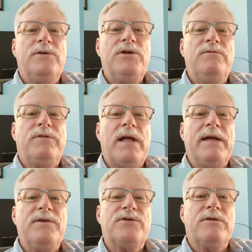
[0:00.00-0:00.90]
Do you
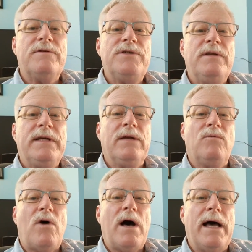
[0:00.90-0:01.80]
fly at the service ceiling
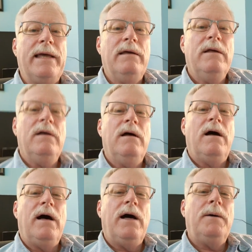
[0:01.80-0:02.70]
and why?
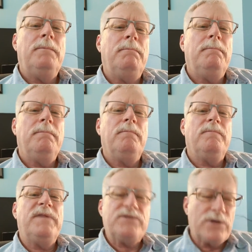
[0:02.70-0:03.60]
Um,
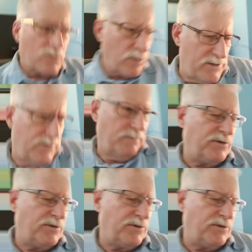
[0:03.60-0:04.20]
that's a good question.